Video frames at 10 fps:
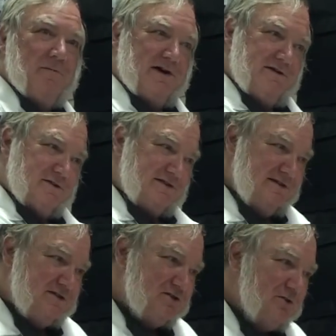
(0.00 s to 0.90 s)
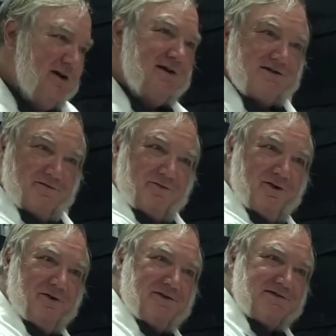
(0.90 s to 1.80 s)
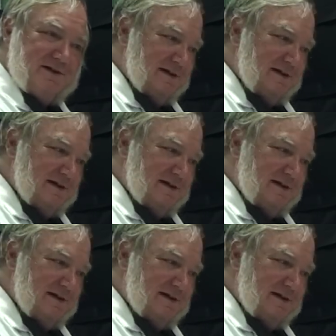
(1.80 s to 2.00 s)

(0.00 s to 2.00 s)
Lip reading: because you'll see strings of roots